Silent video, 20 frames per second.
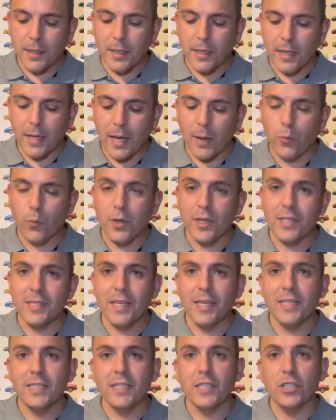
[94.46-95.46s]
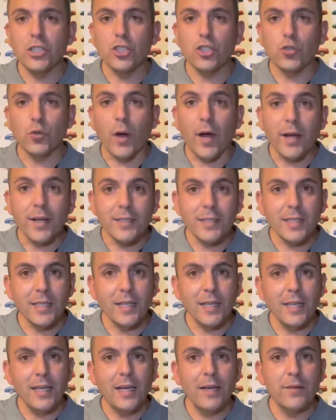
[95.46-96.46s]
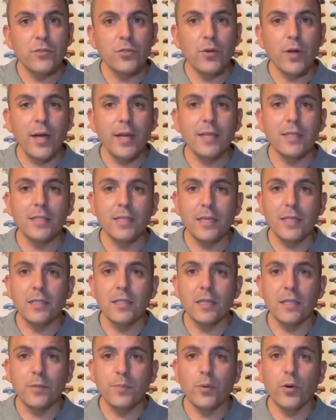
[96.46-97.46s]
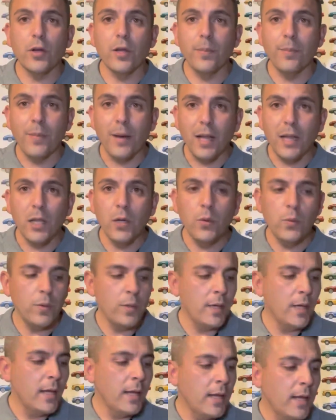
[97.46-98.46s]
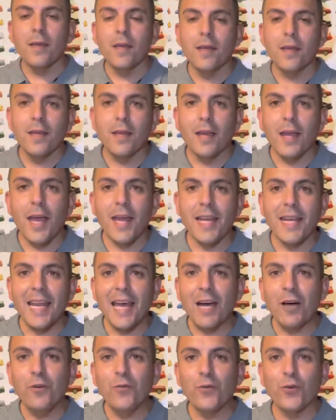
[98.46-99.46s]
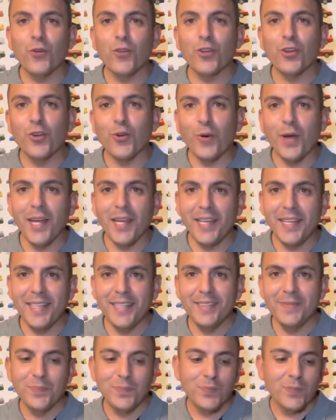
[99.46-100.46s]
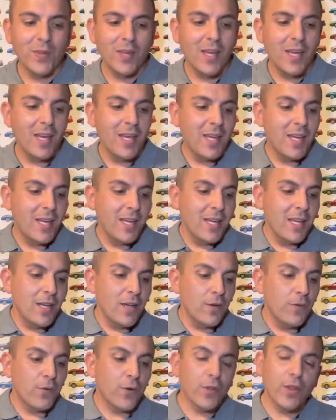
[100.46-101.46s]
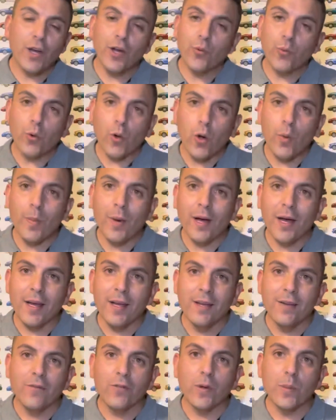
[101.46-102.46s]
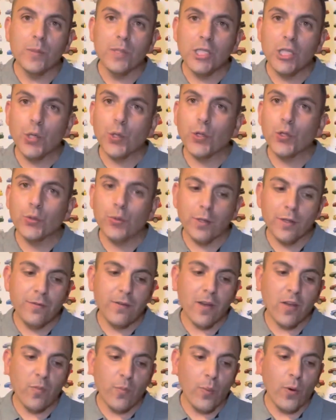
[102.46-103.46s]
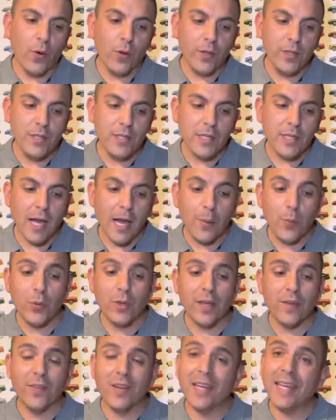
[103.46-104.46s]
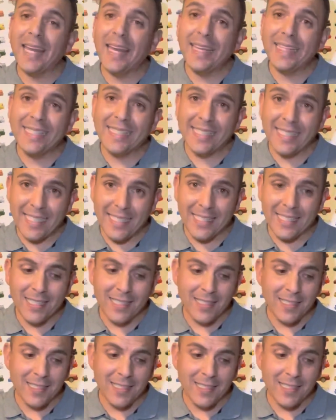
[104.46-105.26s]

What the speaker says: I wouldn't say it's the strongest tequila I've tried. It's pretty mellow. And now for the grading. For the aroma, from 0 to 25 points, I would give it an 18.